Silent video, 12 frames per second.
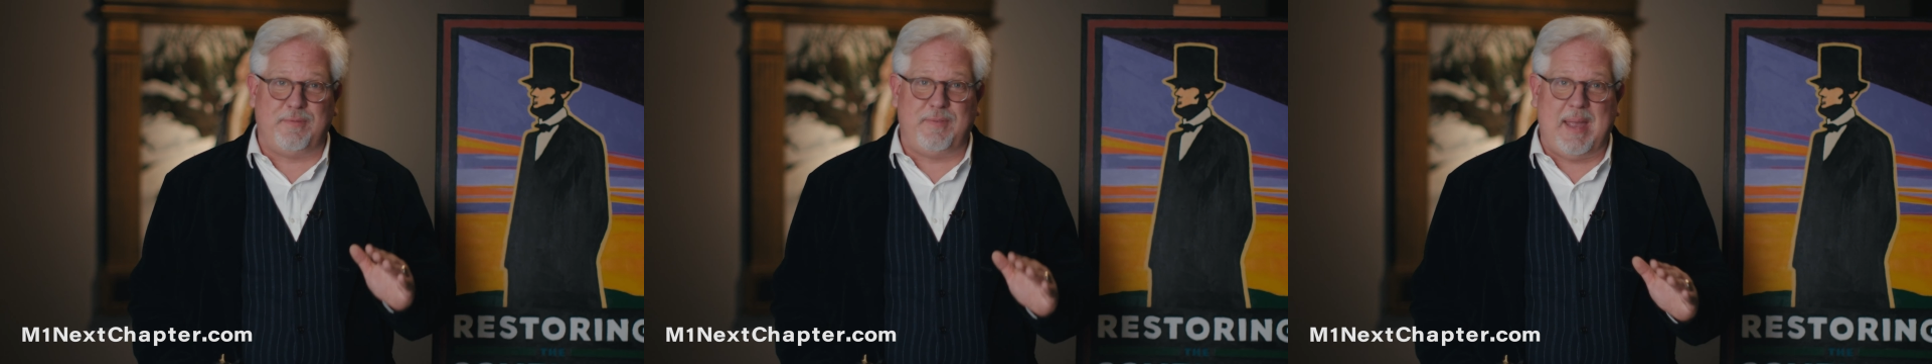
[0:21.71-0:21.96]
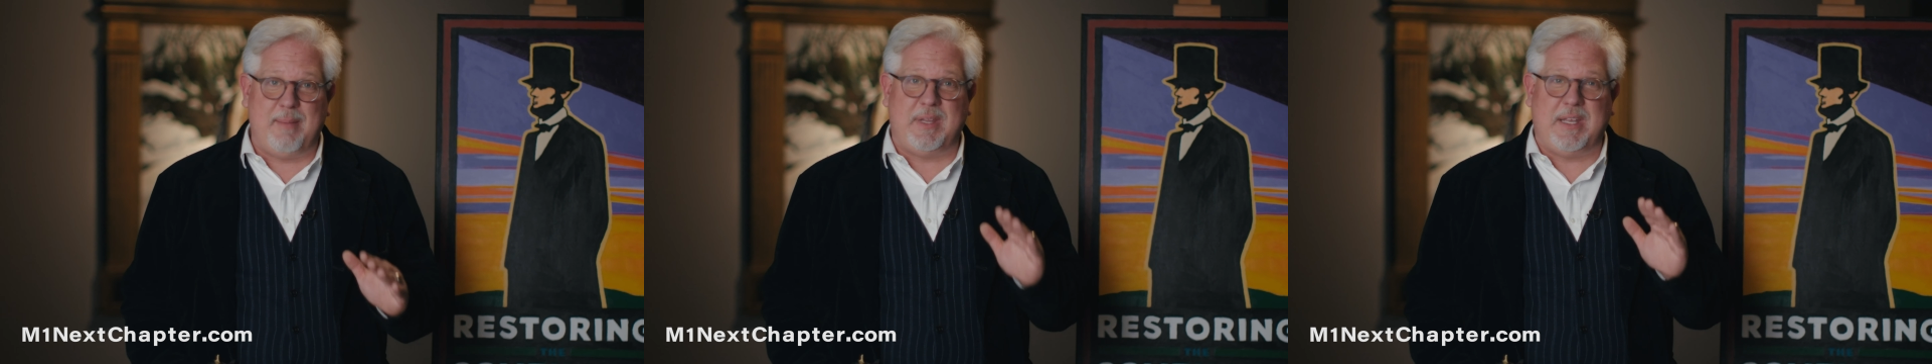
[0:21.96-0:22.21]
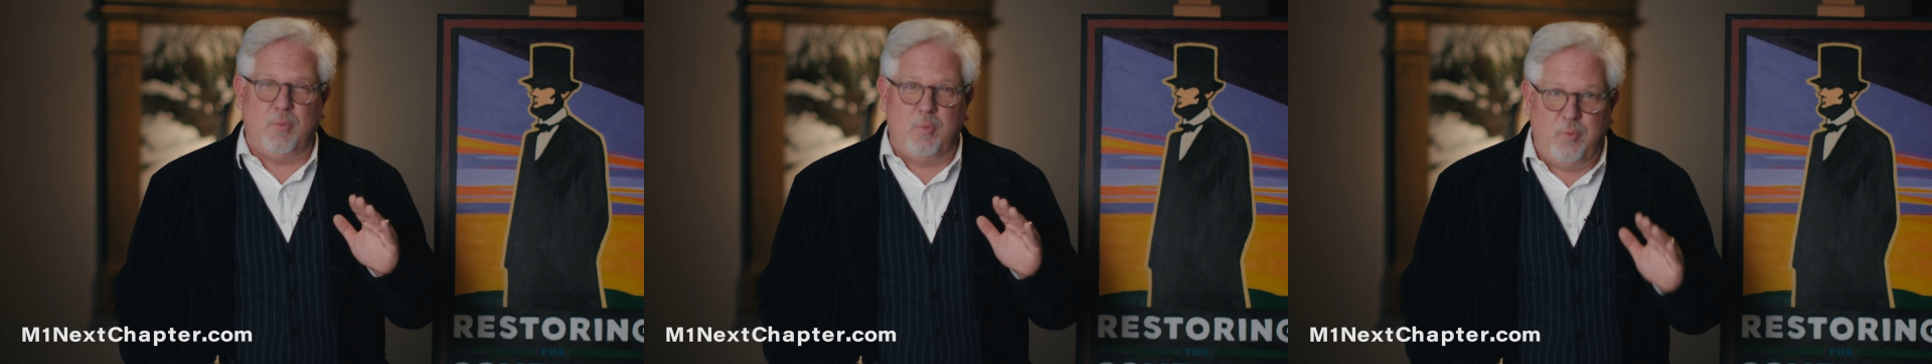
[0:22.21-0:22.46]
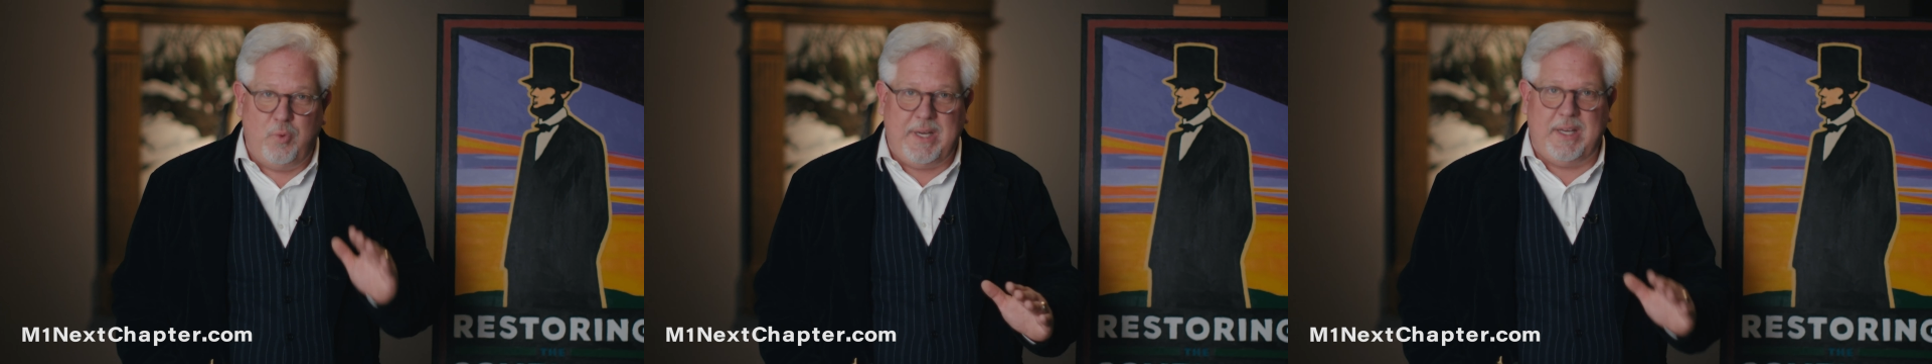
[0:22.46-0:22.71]
family
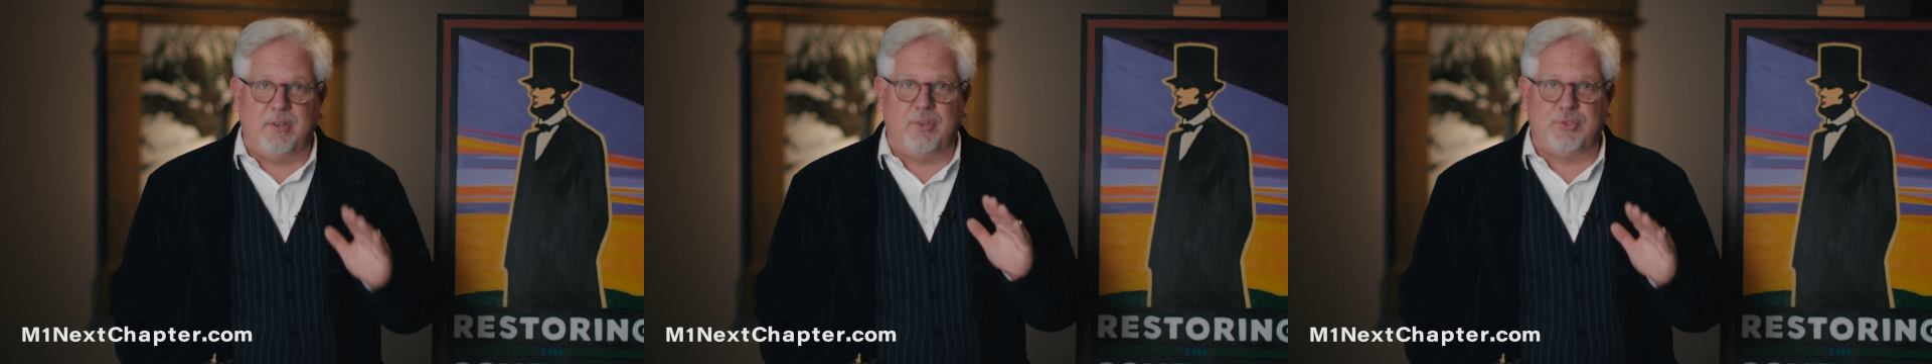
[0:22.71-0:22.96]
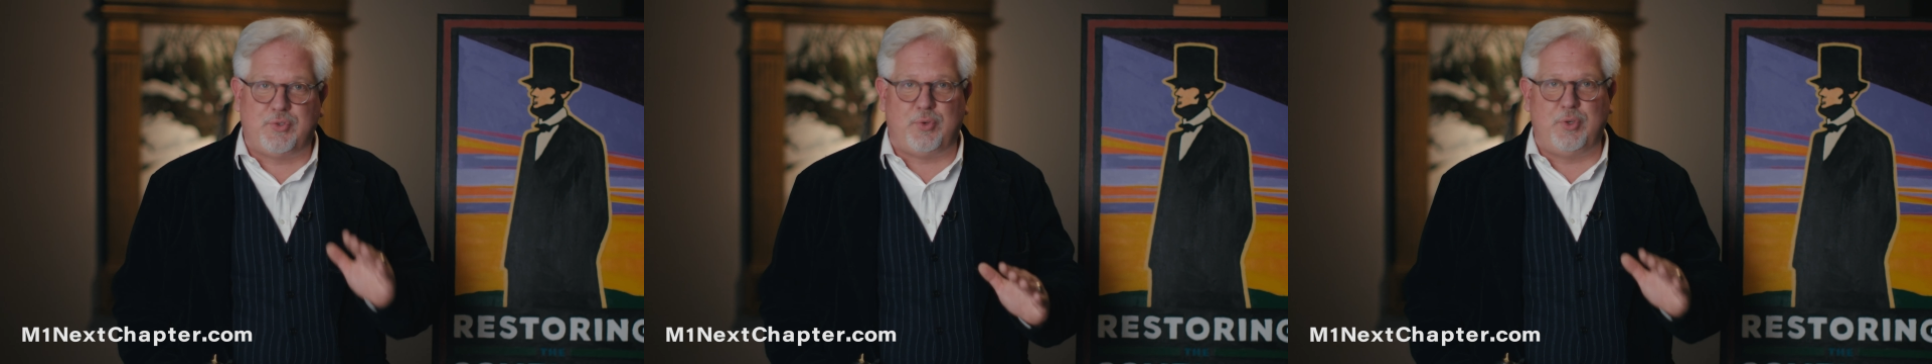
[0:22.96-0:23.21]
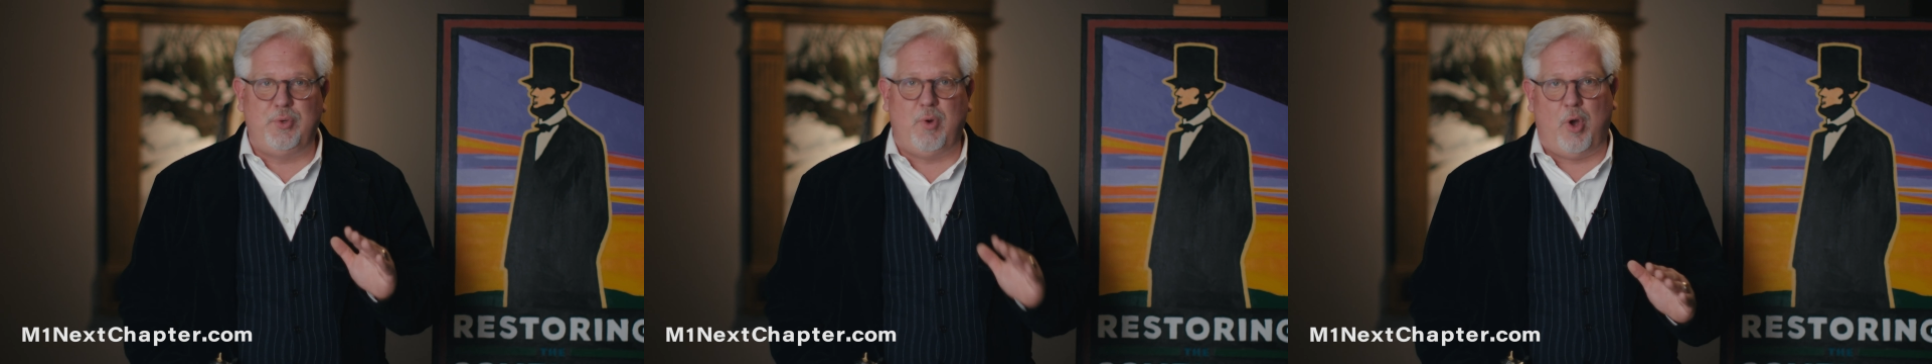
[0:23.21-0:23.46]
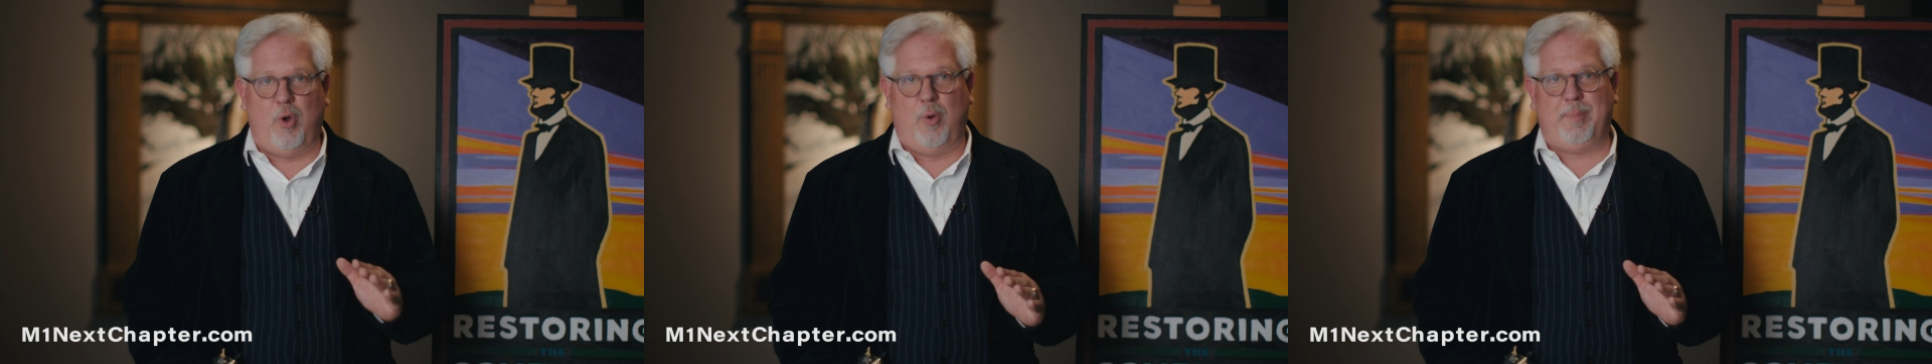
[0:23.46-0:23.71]
real, true
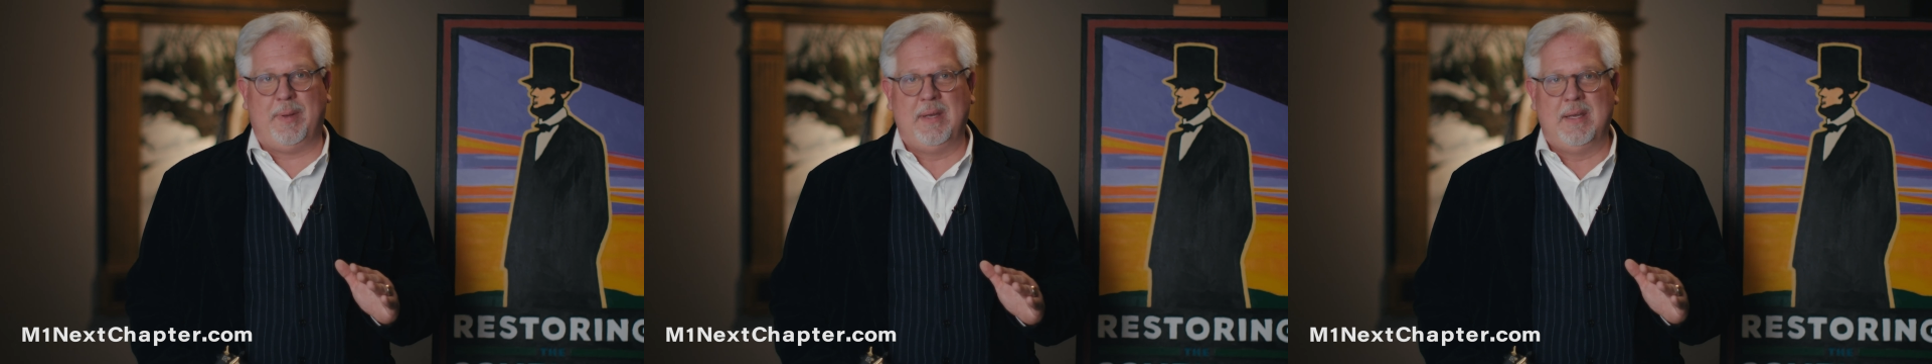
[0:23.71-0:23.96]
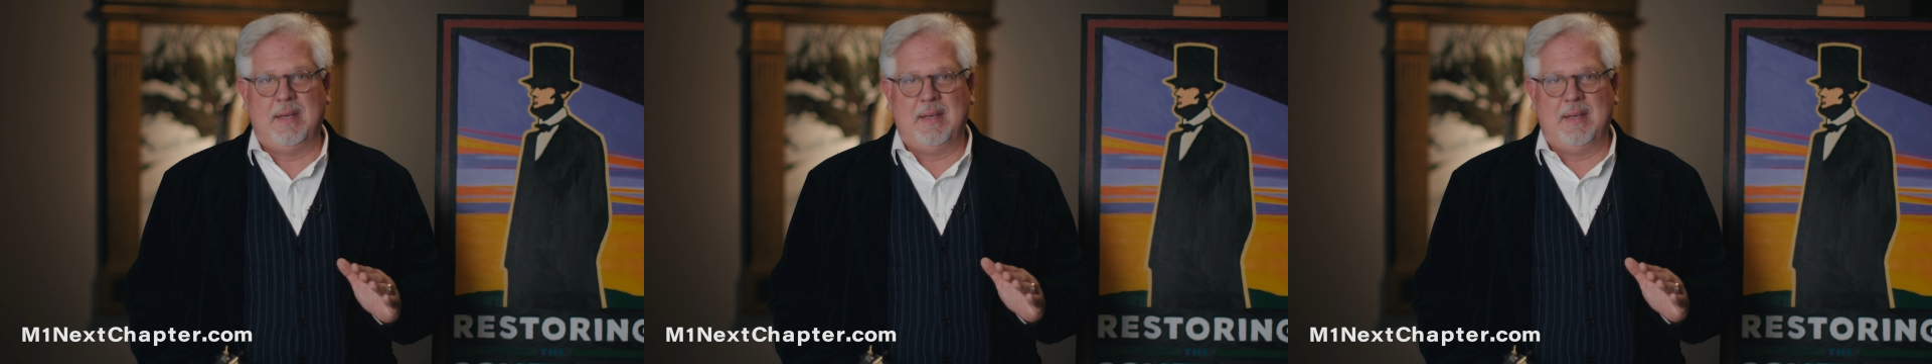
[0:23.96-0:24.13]
hope